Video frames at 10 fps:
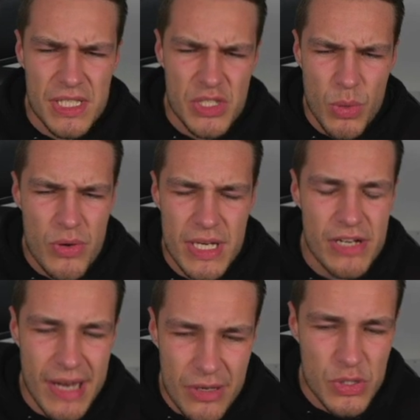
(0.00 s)
to only
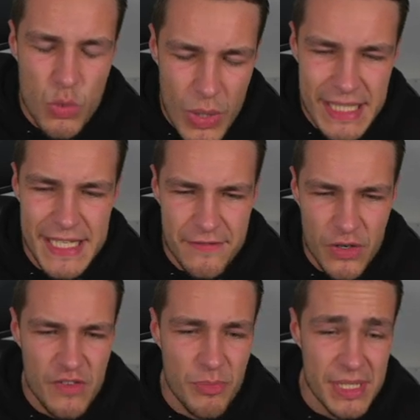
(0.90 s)
around
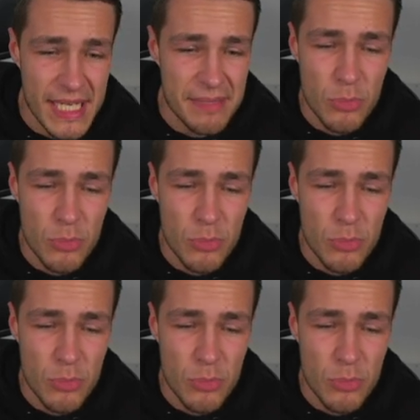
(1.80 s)
25%